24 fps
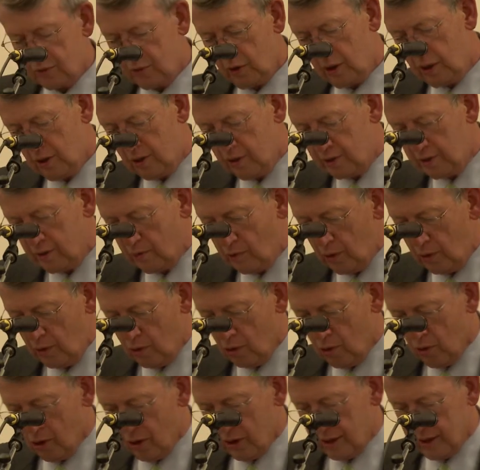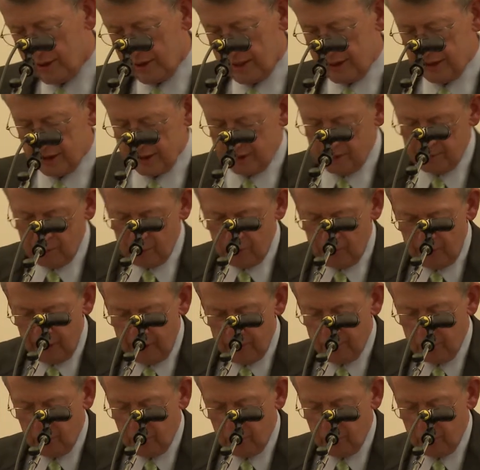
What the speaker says: We learned that we were organized to prepare